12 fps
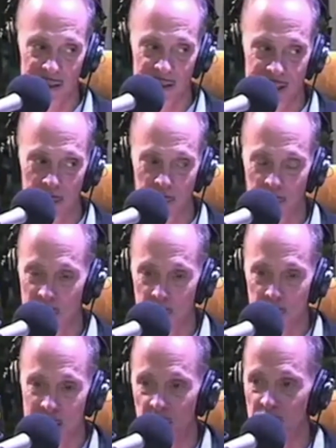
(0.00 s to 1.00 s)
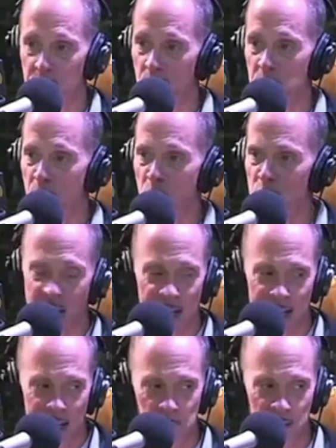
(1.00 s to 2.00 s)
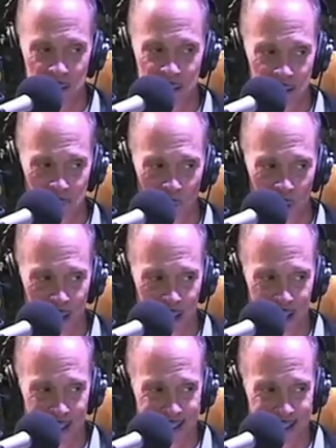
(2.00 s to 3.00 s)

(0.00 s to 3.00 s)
the same way when the Beatles put Motown out of business in one night.